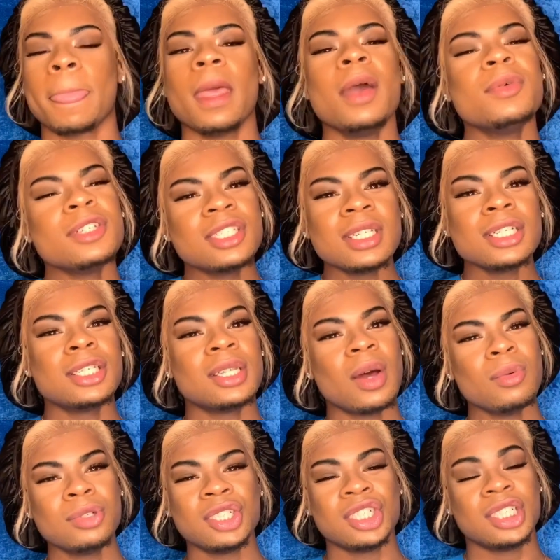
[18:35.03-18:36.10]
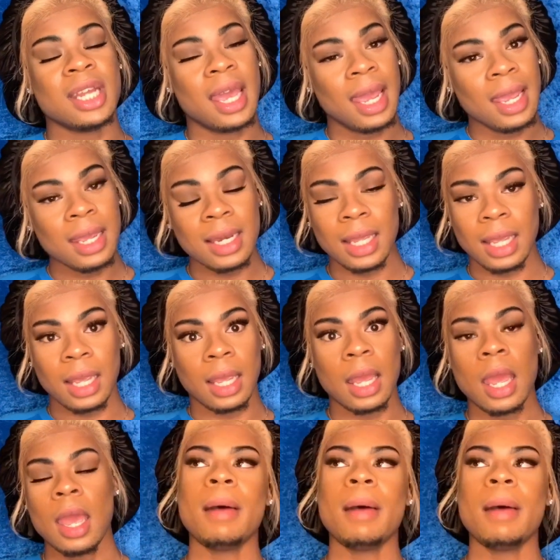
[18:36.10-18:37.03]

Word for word: It was just so shady.